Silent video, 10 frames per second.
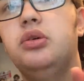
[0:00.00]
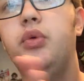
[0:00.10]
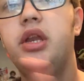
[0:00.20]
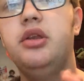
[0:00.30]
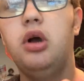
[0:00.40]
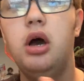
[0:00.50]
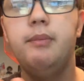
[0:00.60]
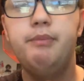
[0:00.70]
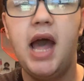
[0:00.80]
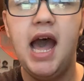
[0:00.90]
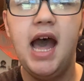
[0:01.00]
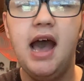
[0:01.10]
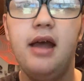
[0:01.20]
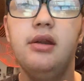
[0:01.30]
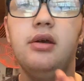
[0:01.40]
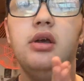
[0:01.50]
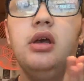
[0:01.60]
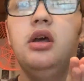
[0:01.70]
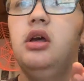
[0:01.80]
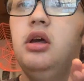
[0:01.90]
to return bad.
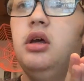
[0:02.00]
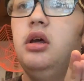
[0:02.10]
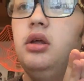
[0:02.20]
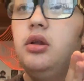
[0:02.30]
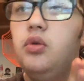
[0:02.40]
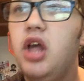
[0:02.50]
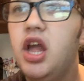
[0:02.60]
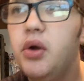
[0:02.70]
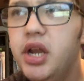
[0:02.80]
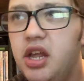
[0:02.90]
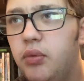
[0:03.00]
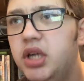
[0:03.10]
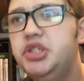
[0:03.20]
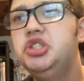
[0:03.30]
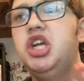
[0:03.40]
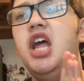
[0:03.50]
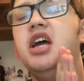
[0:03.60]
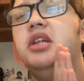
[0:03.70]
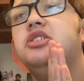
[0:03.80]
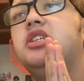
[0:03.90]
They only get one
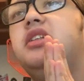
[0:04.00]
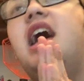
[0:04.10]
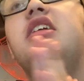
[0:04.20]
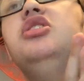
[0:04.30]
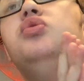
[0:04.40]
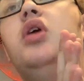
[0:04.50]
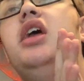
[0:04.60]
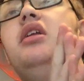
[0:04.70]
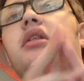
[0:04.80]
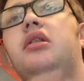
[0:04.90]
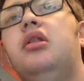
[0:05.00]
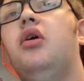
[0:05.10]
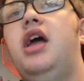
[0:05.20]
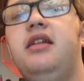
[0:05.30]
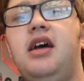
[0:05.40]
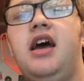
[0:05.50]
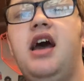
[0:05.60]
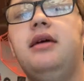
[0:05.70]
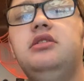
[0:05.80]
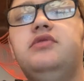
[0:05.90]
chance, and that is when they're in the
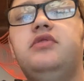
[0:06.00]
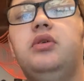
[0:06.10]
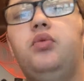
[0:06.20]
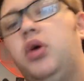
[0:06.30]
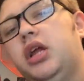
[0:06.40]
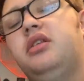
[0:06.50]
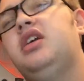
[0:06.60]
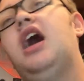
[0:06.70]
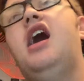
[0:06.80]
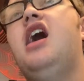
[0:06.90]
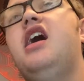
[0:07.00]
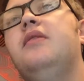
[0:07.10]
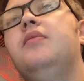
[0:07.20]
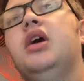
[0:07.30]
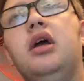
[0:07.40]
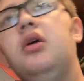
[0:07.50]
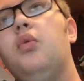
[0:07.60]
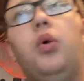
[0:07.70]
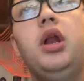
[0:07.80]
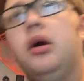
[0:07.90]
house for one time.
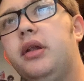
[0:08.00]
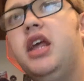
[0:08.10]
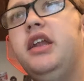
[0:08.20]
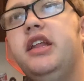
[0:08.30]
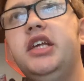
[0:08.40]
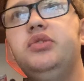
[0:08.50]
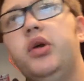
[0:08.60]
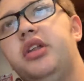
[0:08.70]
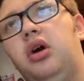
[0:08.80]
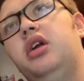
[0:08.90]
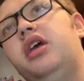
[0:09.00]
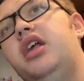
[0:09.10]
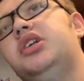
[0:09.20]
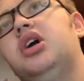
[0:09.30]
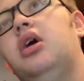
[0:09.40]
We don't need these Big